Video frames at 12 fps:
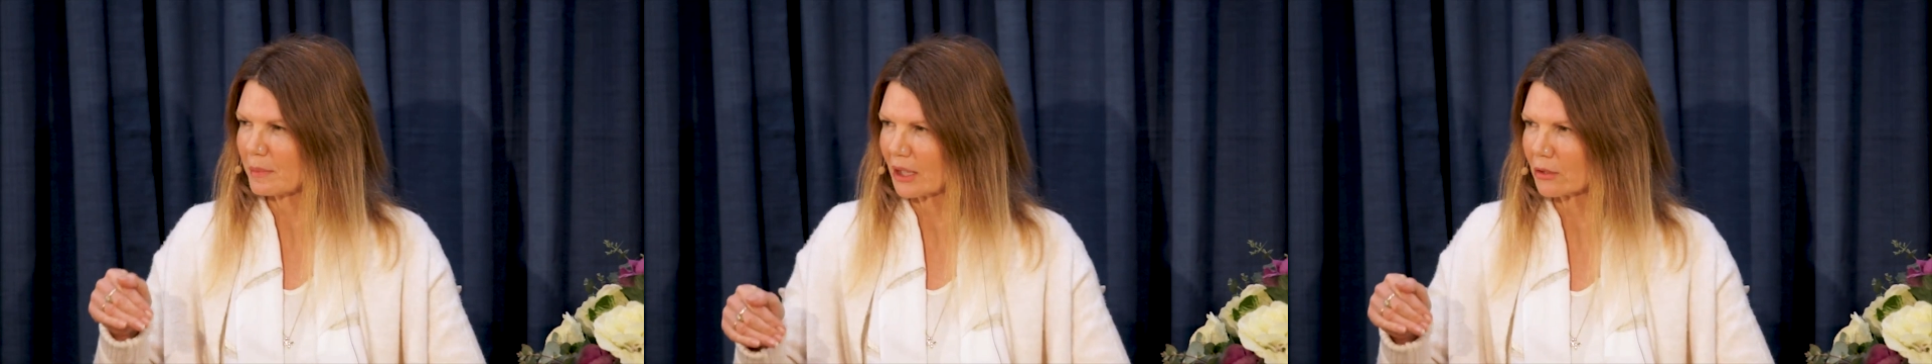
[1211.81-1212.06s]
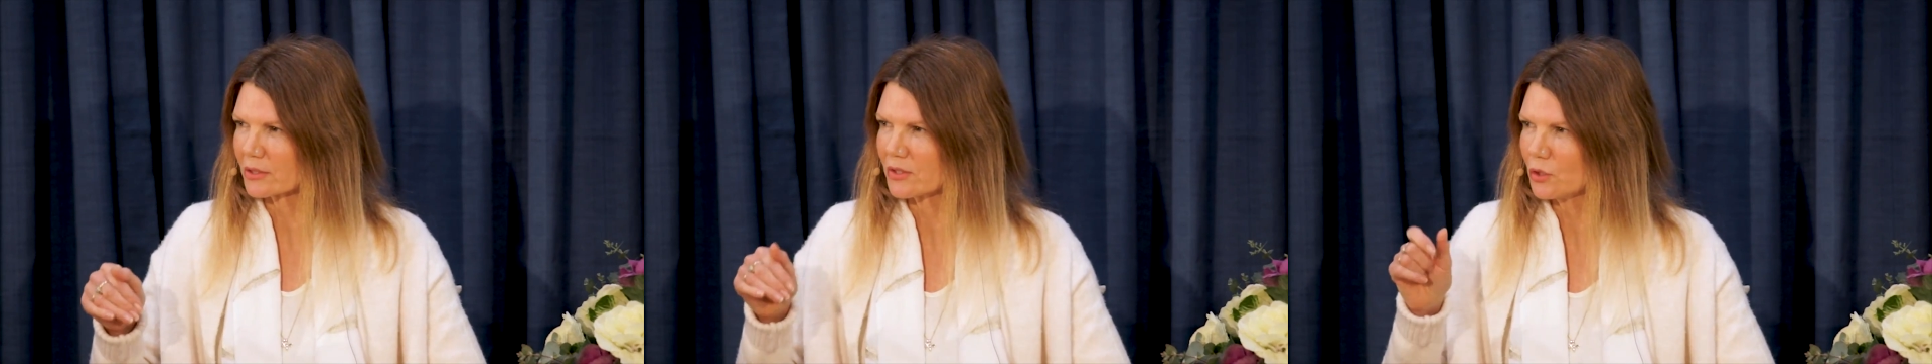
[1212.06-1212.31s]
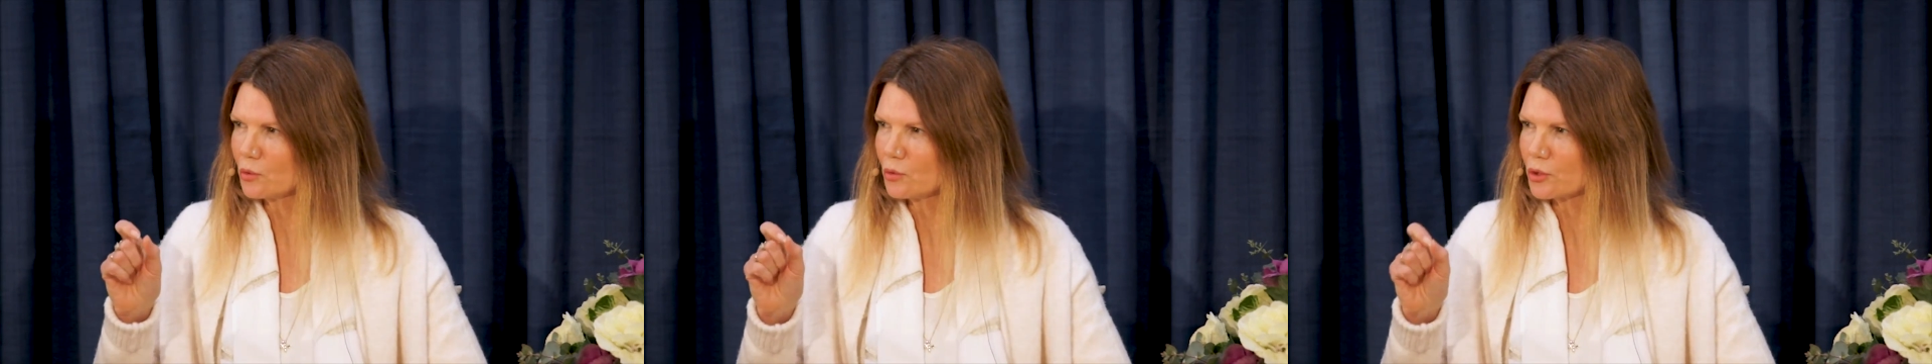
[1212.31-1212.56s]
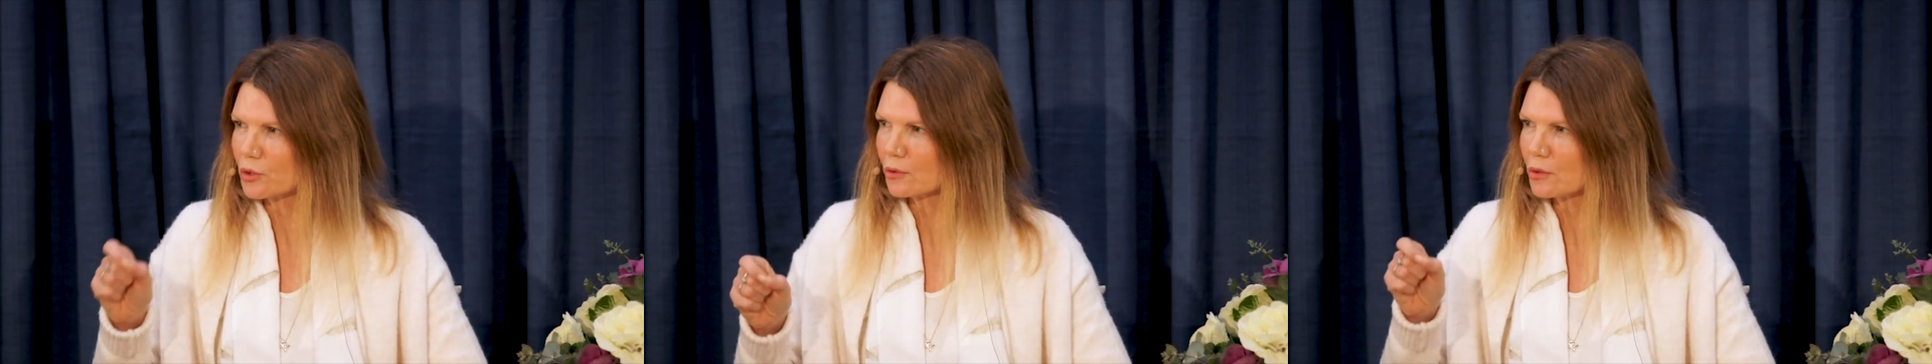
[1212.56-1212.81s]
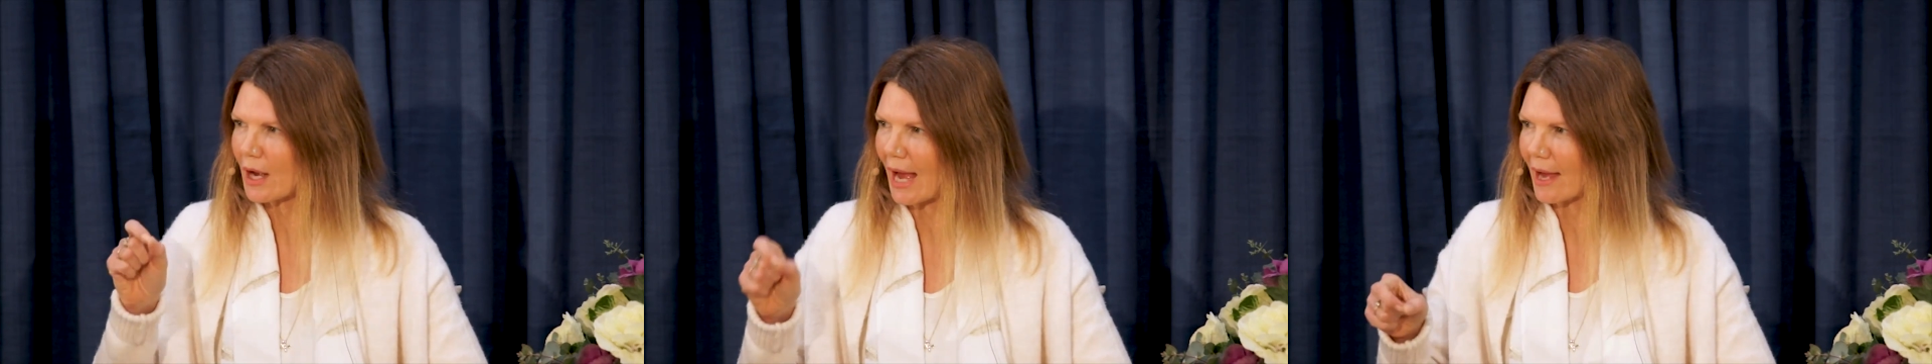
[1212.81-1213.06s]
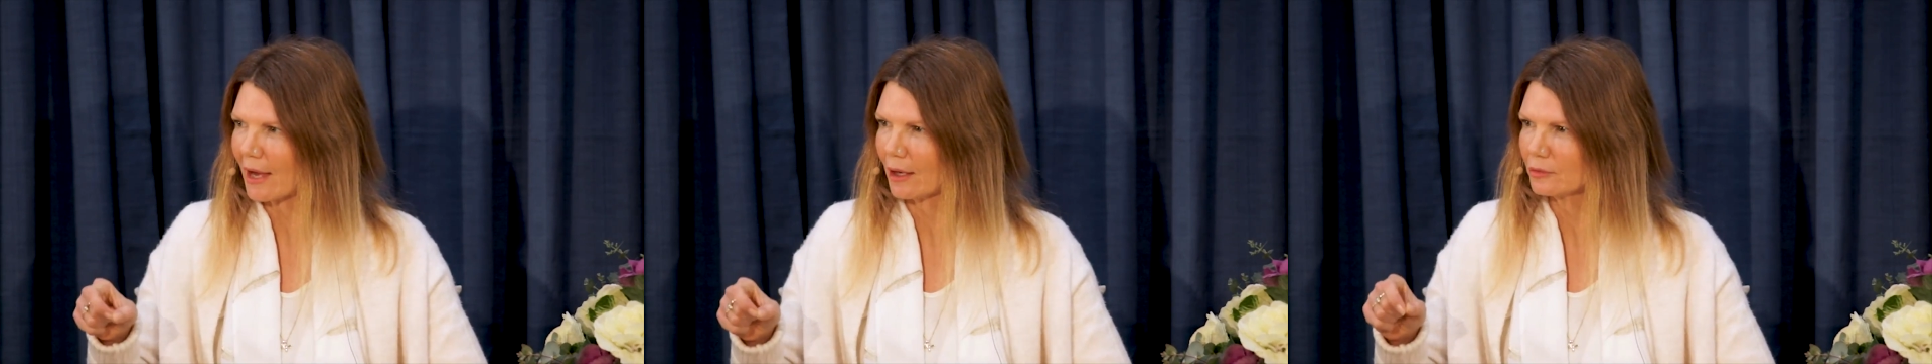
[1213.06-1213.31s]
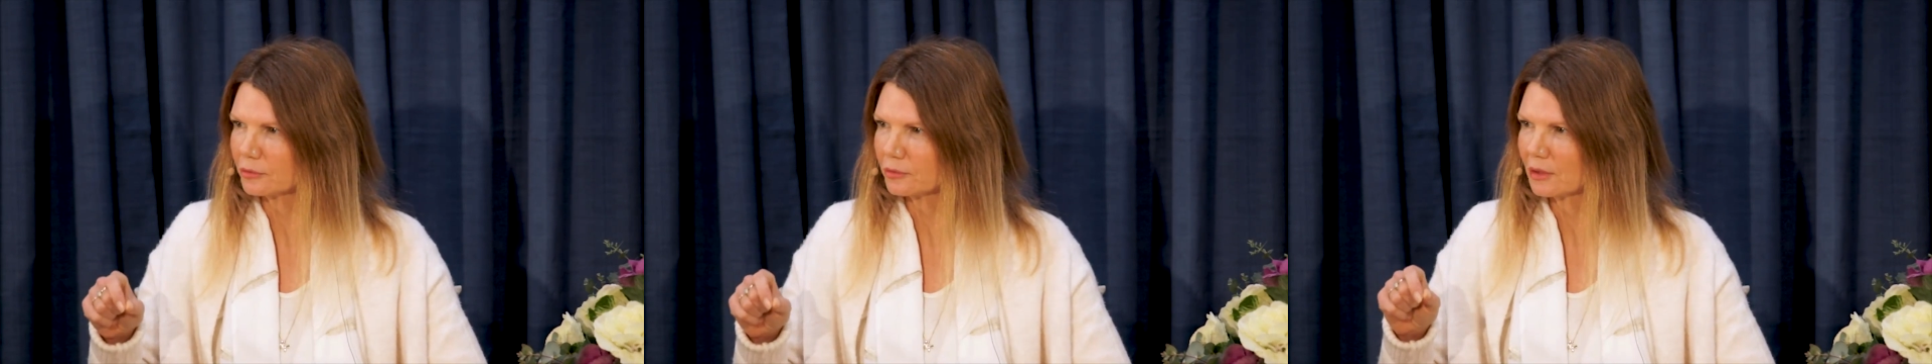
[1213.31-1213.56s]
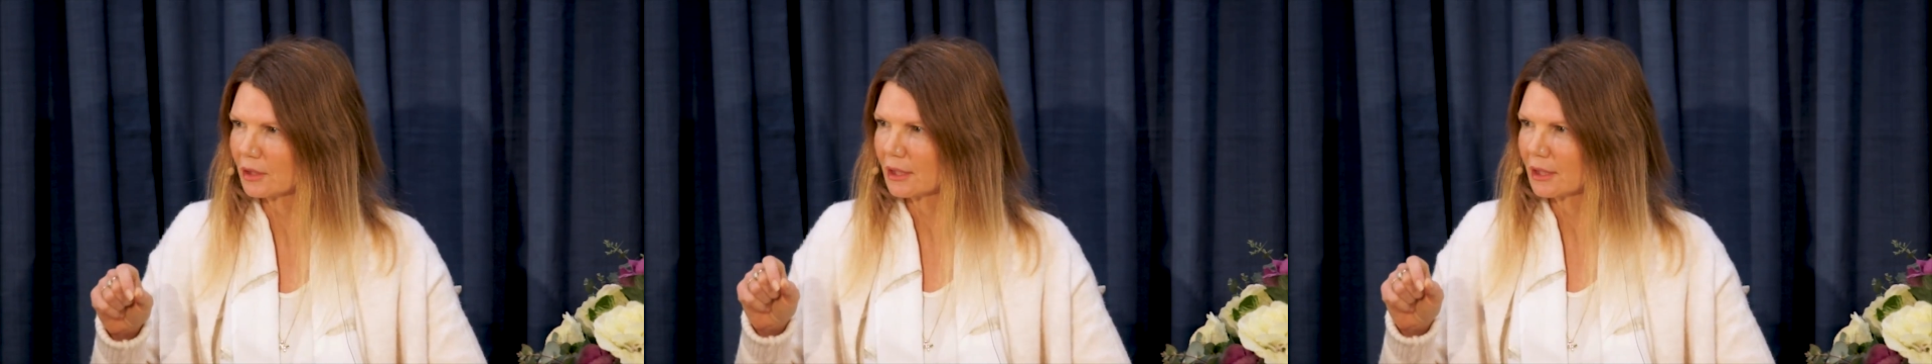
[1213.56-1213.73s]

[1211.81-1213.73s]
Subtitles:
because you do have